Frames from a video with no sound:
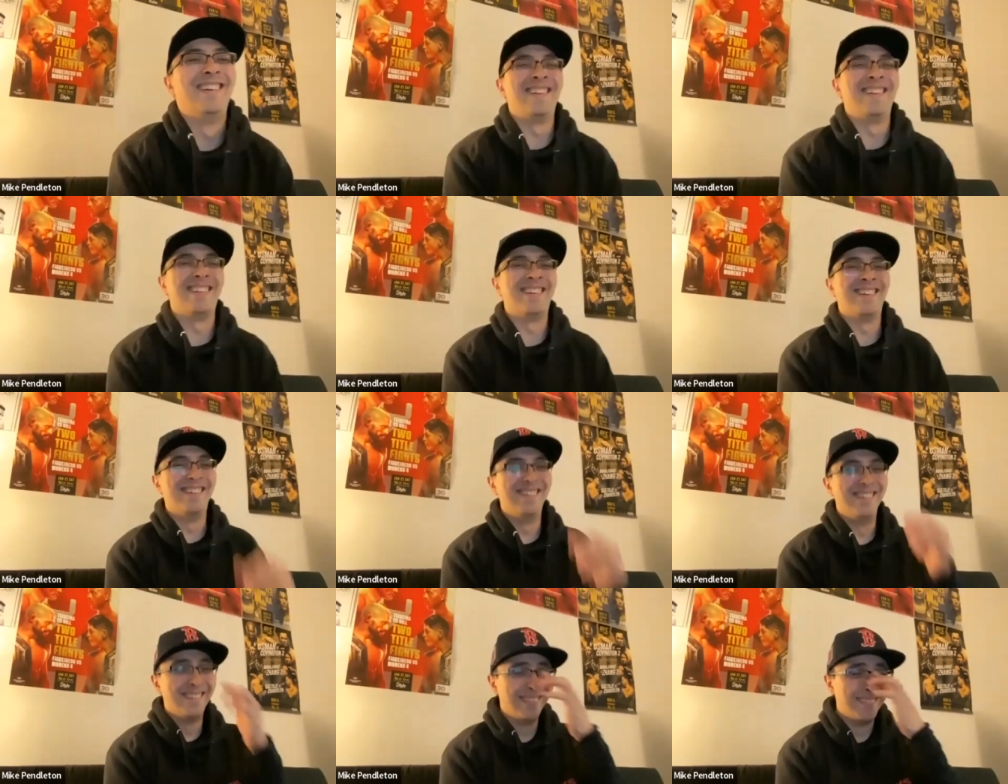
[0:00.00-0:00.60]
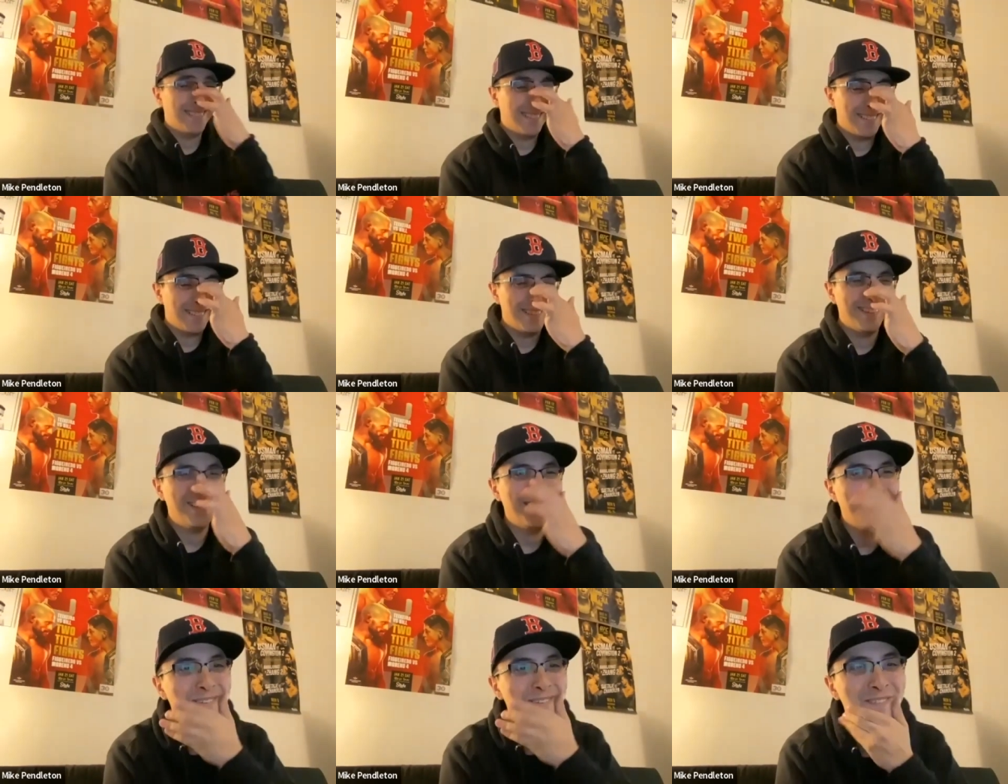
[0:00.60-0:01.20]
me up with any of
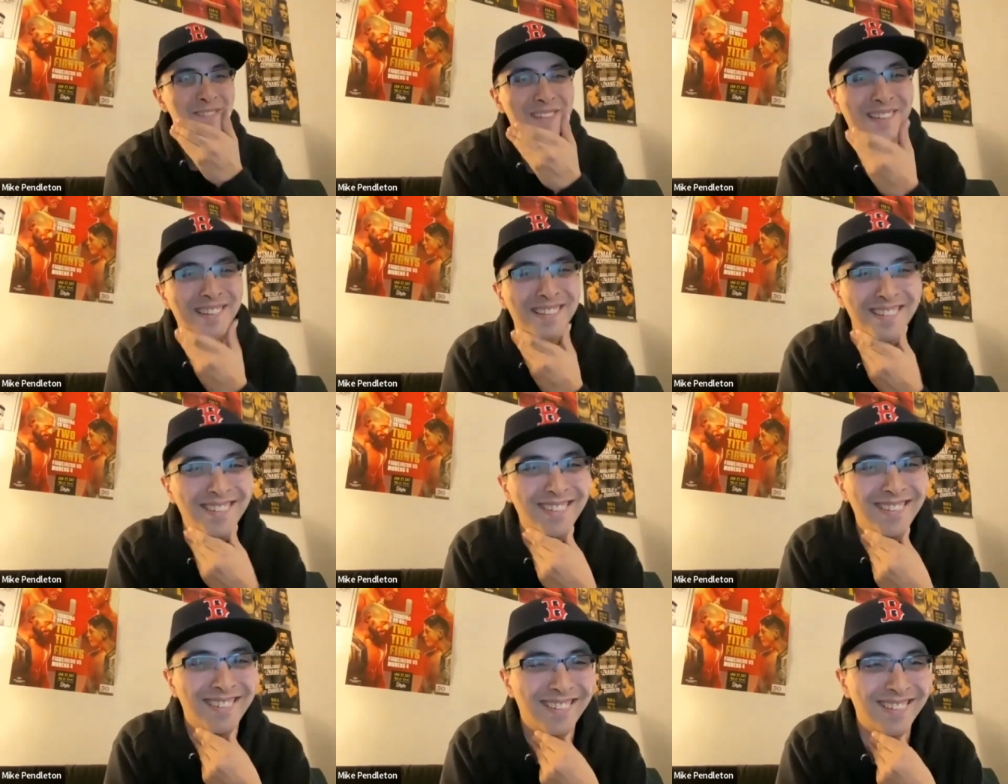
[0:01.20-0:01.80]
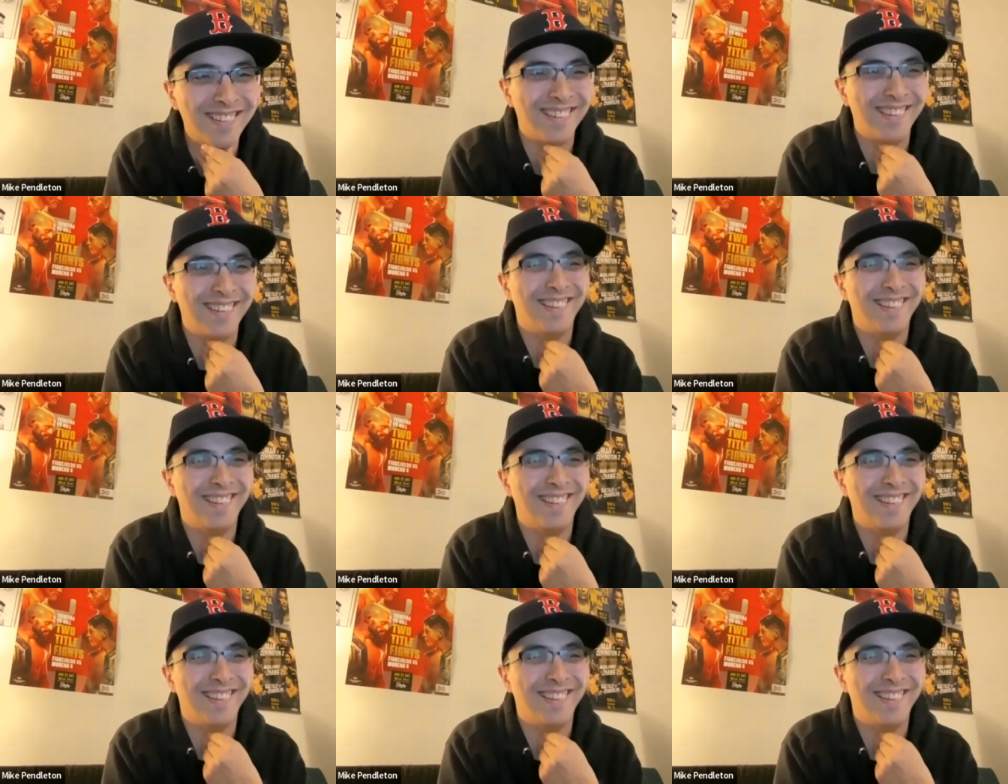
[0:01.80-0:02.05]
those motherfuckers, bro,